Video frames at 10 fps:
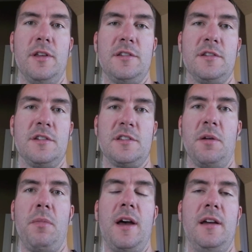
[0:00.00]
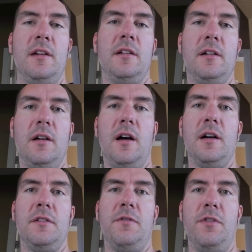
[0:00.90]
this is just a mic
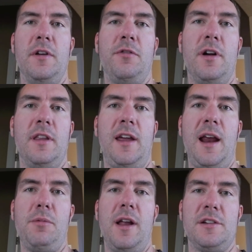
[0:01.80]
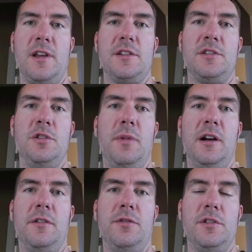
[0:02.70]
in front of the camera. It actually has two
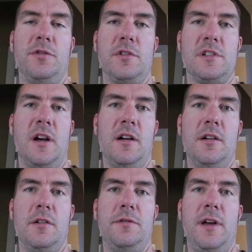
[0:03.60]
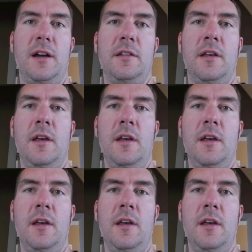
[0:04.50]
microphones for stereo effect.